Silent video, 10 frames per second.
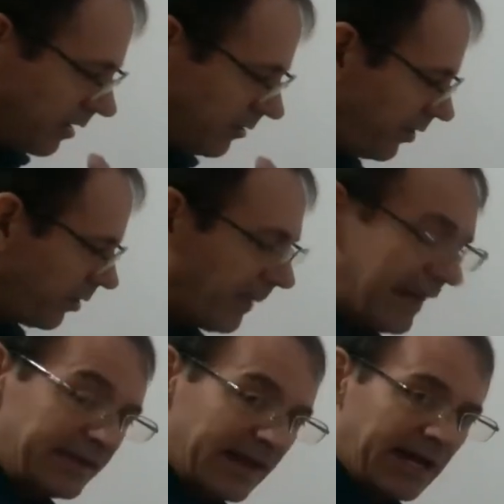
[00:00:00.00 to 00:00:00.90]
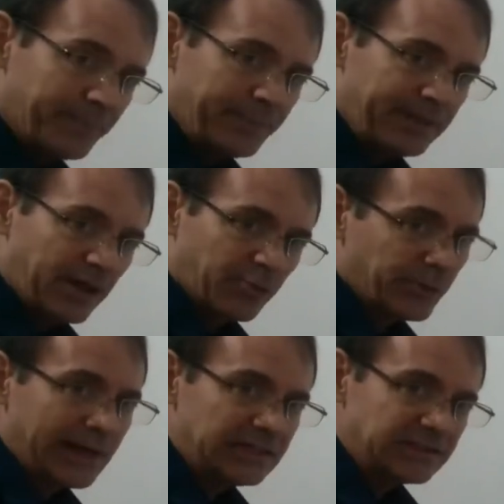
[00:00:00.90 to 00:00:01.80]
There may not be a
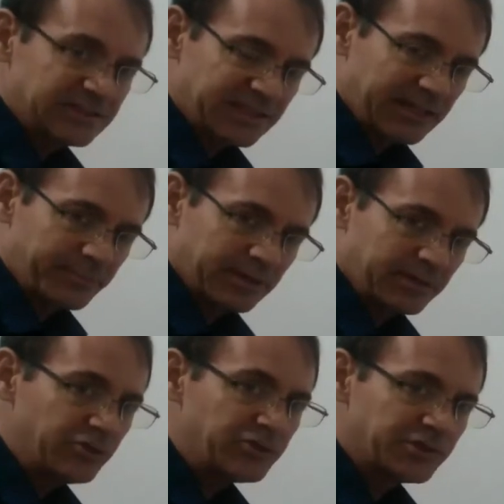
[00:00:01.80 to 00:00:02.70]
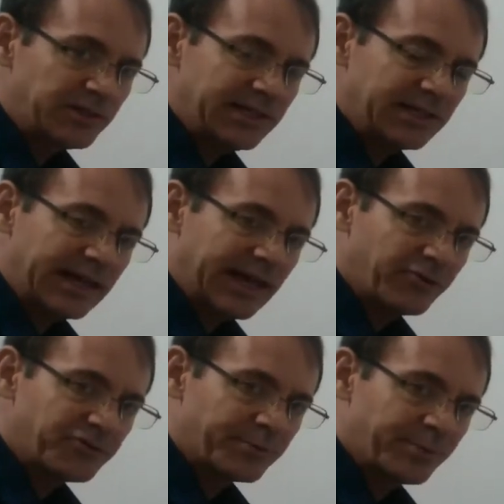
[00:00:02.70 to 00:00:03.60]
range statement. Usually in
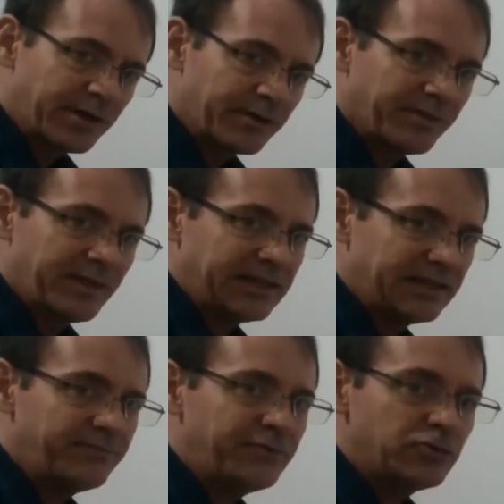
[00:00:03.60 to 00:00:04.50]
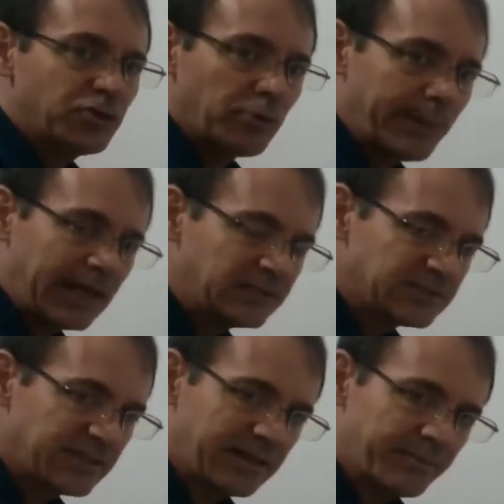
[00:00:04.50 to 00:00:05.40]
algebra, they give you domain
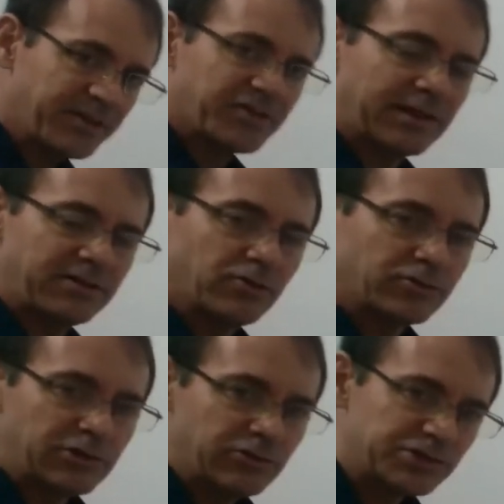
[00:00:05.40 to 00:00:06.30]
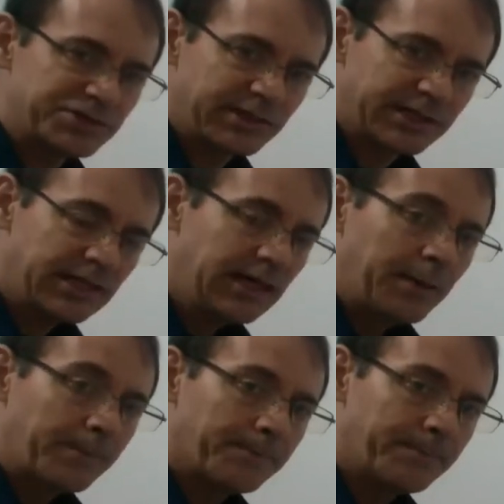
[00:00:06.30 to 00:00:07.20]
statements. They don't usually
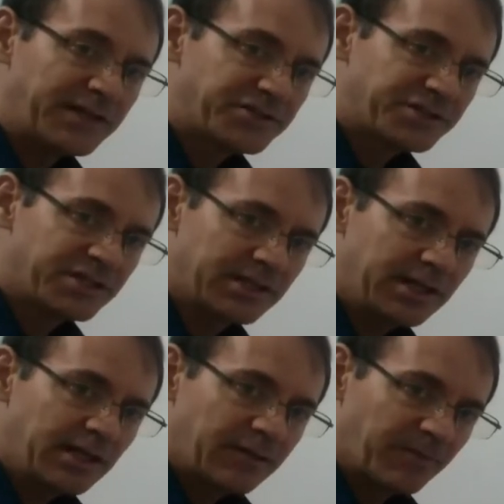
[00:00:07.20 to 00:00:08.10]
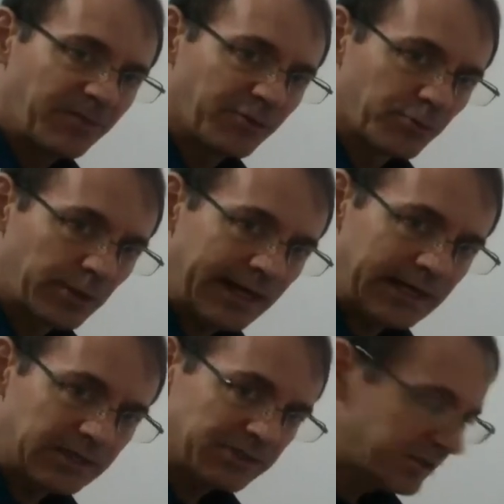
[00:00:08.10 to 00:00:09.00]
mention the
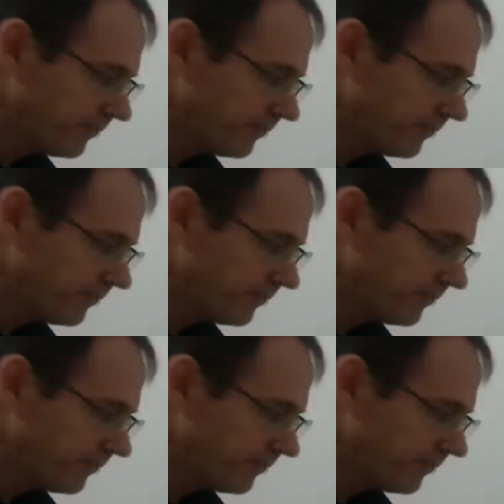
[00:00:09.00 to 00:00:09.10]
range.